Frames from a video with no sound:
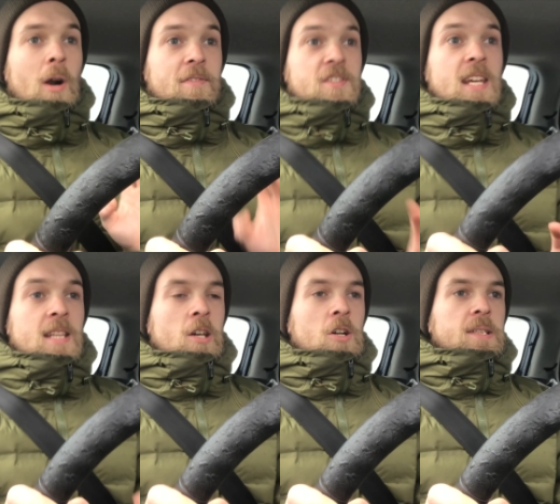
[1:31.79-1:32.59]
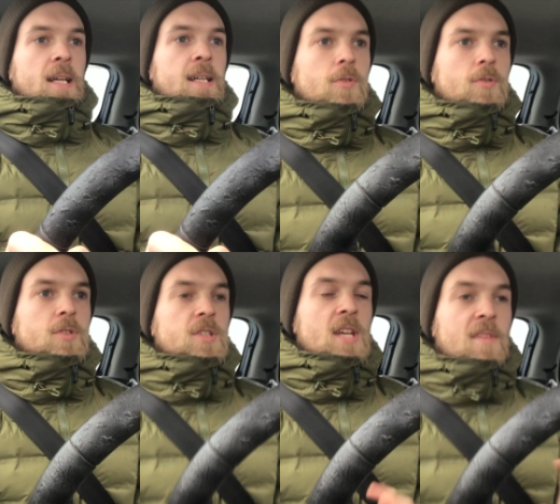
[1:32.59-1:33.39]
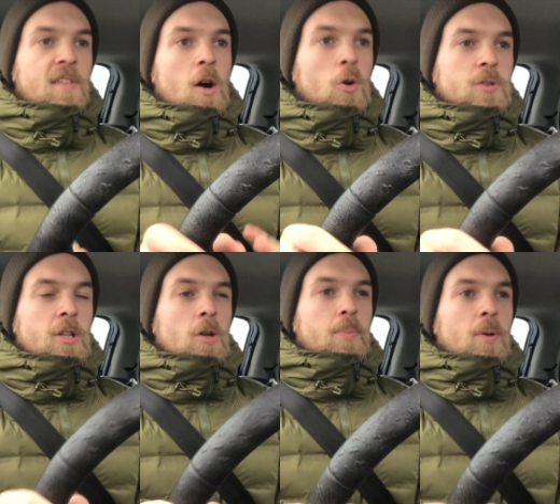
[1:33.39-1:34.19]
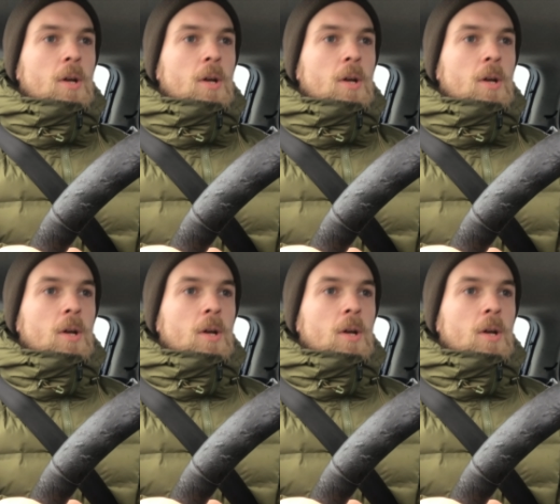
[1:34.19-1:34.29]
where I've seen the otter, to see if they're holding up